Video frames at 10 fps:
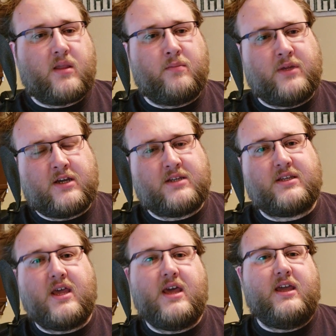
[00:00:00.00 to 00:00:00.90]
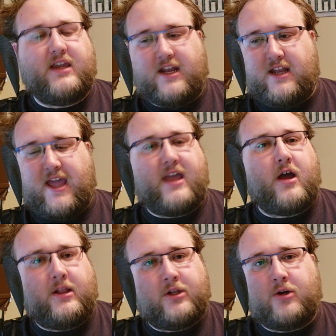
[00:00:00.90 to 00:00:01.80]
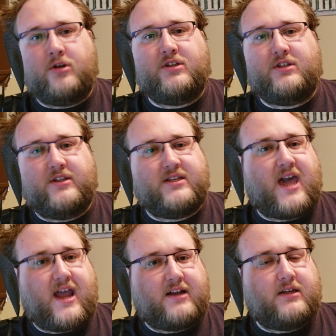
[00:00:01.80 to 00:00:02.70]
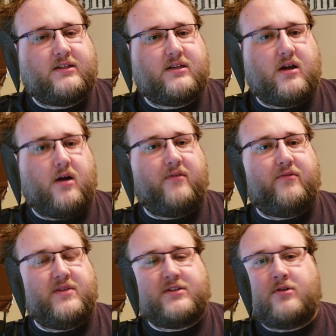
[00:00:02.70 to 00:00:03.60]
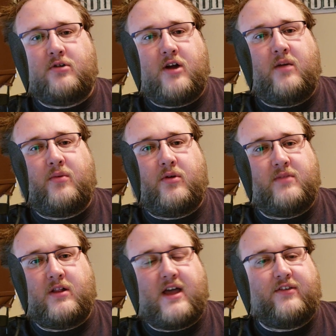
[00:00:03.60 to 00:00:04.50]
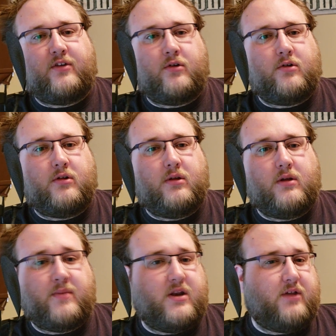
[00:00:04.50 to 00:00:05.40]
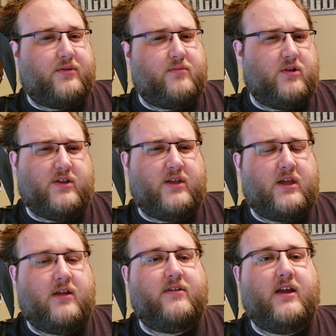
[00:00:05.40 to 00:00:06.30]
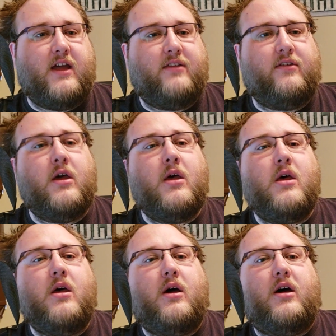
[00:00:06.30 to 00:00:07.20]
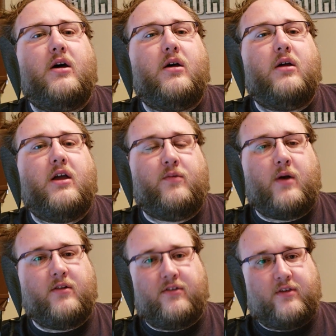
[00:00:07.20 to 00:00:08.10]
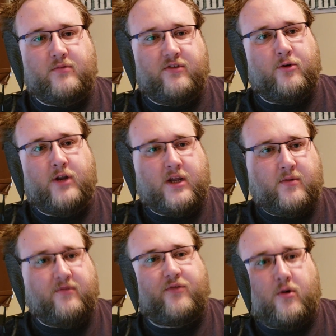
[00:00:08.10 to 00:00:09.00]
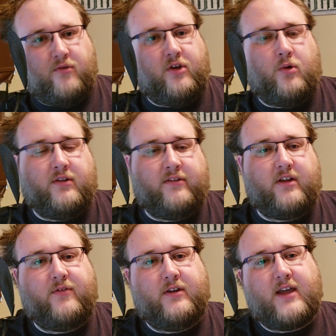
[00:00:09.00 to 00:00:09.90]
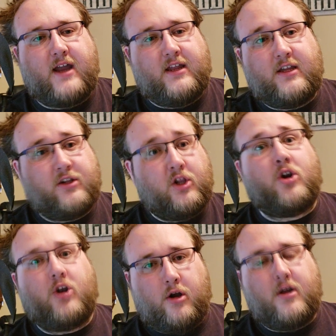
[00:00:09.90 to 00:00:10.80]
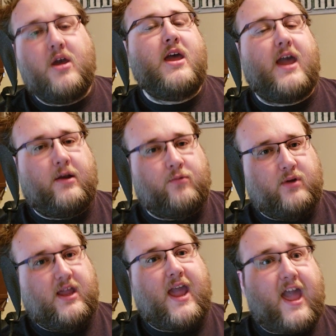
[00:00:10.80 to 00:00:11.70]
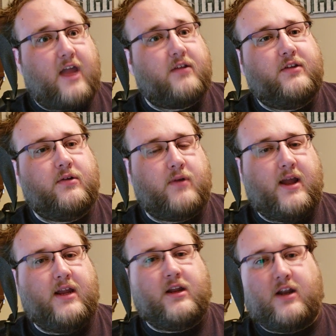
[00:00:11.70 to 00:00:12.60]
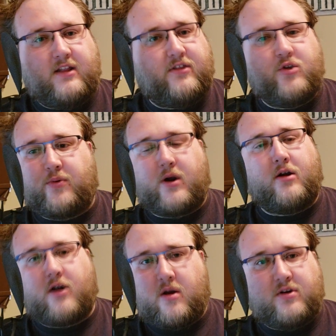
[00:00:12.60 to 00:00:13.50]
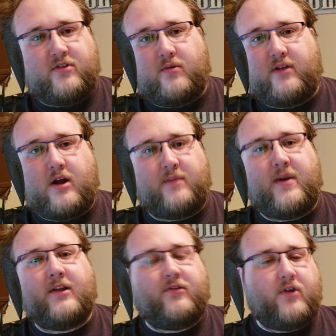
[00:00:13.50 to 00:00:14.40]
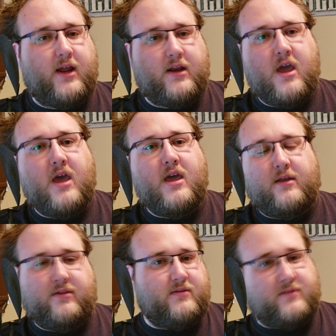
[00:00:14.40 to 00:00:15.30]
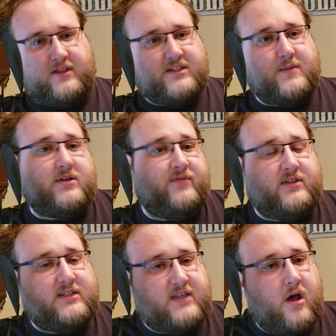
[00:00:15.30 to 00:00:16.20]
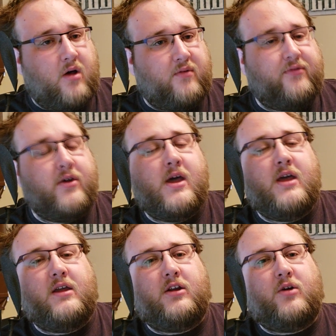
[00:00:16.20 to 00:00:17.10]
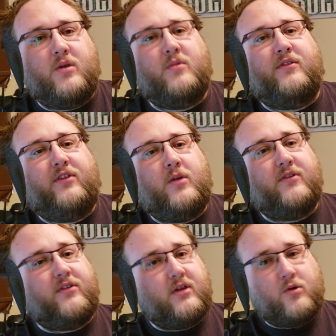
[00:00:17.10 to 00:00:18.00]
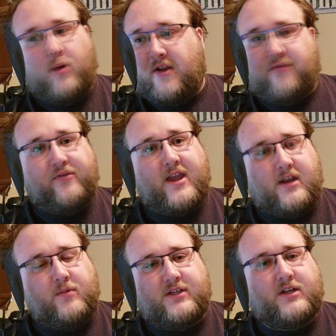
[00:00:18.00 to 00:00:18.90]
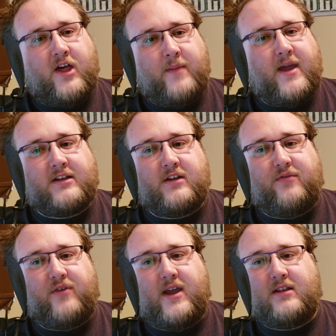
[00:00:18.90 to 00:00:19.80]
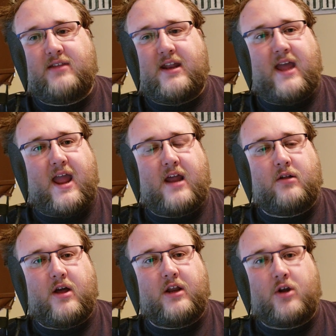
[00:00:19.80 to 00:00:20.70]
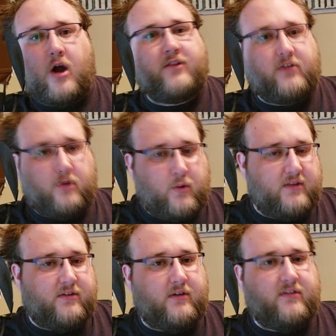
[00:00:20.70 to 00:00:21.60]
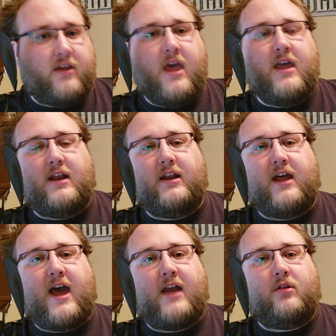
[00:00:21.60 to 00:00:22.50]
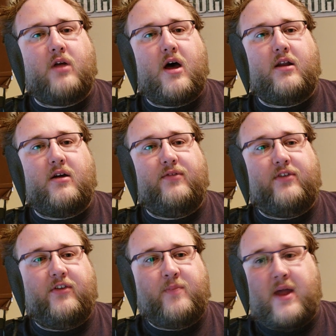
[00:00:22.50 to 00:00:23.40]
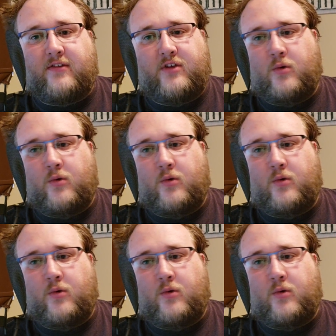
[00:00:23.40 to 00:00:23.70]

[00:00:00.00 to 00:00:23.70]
Because it had AI learned to the tactics of Mr. Incredible and Elastigirl, but not really the kids, I guess. As well as it was learning about Frozone and stuff like that. It could learn and react, right? And it had super hard armor, so it was hard to penetrate, with the exception of itself. It was quite a fight. It was a climactic fight that had a lot of consequences, and it had a lot of suspense.